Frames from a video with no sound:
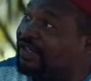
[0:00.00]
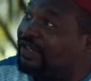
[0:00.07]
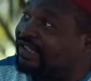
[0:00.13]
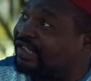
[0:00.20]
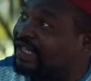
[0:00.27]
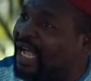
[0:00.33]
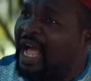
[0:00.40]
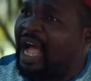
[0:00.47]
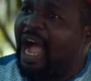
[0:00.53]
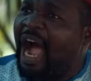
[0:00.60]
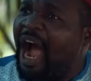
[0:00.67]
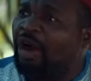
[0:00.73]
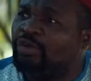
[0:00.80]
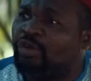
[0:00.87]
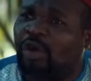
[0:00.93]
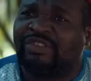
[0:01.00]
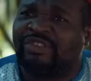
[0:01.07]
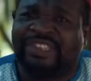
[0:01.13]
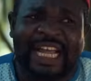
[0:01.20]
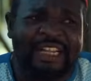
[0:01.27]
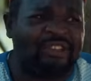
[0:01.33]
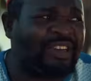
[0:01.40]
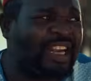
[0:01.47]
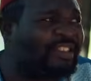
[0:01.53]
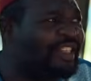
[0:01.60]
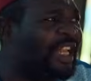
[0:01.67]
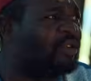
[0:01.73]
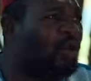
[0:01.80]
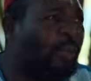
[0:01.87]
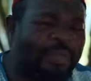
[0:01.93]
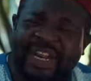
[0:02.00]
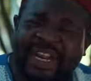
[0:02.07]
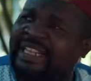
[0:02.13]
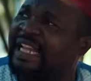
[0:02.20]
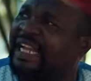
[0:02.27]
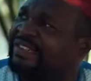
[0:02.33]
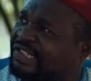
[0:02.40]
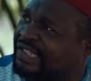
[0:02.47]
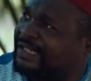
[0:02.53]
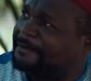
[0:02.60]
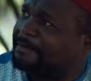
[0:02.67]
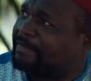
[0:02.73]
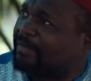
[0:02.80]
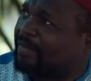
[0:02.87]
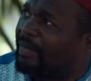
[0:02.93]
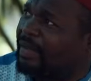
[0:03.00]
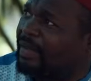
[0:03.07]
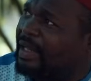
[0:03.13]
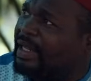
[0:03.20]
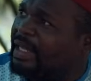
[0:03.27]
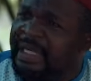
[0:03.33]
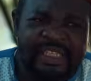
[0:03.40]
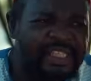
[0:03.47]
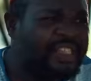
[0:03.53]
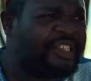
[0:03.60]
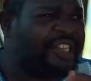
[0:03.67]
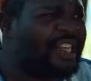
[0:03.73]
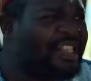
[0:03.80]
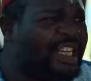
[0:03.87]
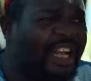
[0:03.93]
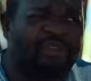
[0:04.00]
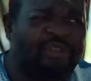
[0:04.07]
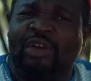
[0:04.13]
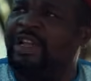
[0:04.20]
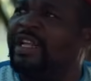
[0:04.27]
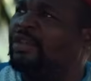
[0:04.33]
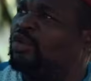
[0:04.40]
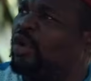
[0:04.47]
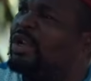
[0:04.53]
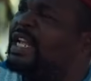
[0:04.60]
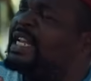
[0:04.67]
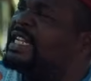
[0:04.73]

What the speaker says: fees. How does that translate to pregnancy? She says she has not done